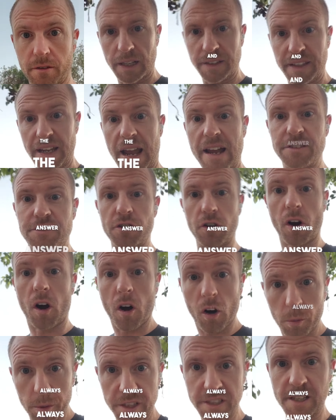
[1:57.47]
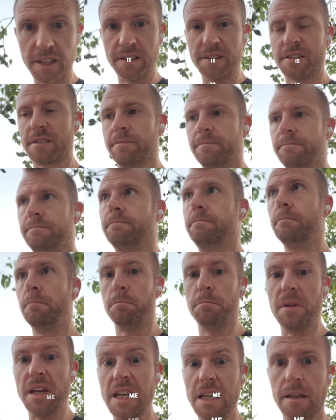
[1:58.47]
And the answer always is
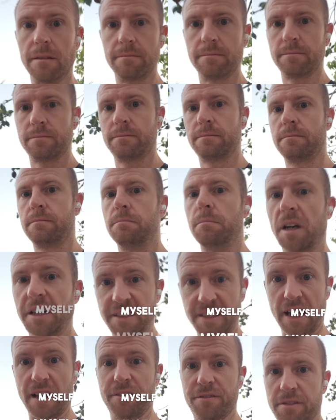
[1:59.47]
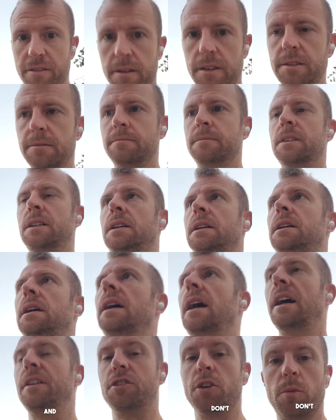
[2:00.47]
me, myself.
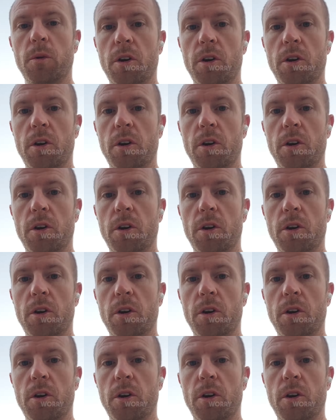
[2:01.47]
And don't